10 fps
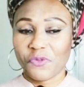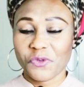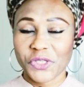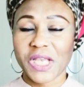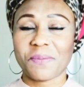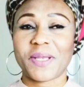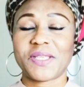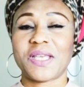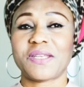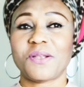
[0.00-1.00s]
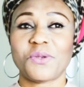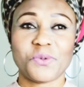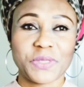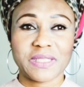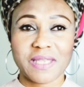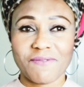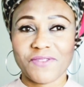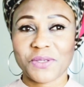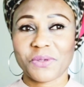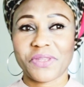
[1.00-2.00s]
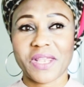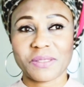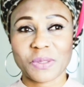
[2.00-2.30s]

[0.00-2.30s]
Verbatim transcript: If you check my channel, you will that video there.